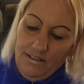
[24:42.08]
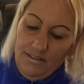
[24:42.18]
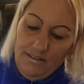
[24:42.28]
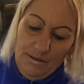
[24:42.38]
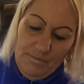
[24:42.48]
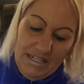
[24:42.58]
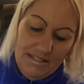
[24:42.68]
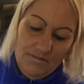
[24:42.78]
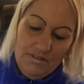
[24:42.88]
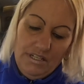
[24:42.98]
I hope
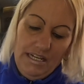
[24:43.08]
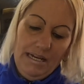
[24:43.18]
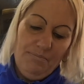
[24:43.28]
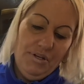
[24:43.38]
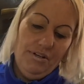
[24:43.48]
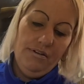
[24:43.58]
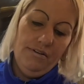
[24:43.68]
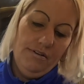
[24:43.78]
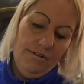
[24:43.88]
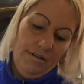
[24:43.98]
that's not going to happen.
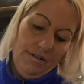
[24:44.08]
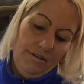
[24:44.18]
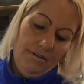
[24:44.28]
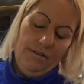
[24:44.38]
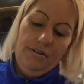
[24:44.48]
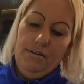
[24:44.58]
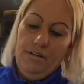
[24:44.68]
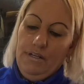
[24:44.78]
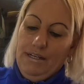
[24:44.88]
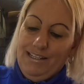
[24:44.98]

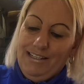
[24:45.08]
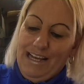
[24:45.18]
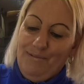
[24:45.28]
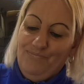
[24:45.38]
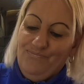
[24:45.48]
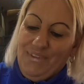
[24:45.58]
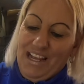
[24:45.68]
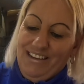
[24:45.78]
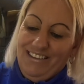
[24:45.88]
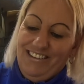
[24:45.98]
Yeah,
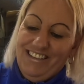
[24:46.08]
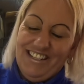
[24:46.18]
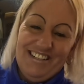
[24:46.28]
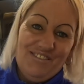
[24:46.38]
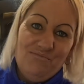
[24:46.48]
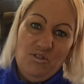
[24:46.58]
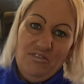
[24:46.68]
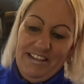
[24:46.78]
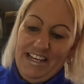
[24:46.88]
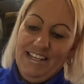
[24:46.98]
I should have got
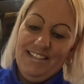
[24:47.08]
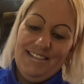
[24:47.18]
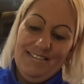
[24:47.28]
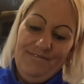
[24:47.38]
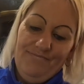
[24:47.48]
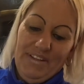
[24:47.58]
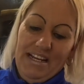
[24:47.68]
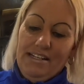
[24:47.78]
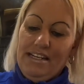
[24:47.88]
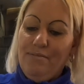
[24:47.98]
more of this.
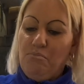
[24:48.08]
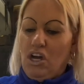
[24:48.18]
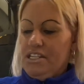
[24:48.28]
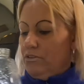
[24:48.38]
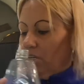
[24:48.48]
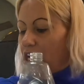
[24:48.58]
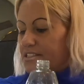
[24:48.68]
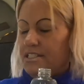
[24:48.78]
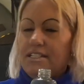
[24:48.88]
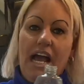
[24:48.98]
Never mind, it will
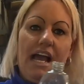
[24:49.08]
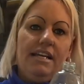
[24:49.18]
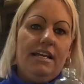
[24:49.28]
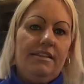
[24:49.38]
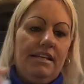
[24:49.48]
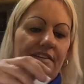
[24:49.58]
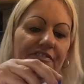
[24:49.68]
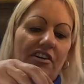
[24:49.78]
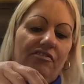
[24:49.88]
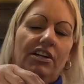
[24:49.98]
last today, and then if
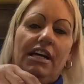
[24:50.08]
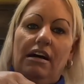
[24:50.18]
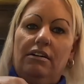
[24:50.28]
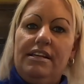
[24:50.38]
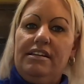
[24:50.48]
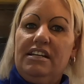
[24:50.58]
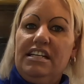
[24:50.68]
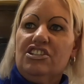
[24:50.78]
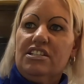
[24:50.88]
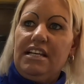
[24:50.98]
I run out, then I
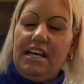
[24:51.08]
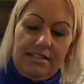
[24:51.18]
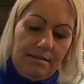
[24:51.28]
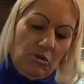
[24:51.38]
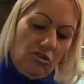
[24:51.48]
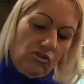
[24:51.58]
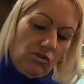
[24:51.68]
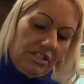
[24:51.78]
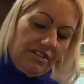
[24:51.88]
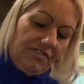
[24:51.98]
can just get some more
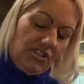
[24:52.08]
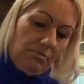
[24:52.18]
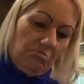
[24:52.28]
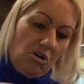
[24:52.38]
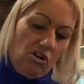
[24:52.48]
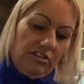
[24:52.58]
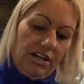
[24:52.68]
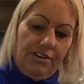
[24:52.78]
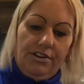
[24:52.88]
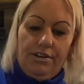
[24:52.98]
ordered for
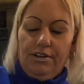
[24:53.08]
tomorrow.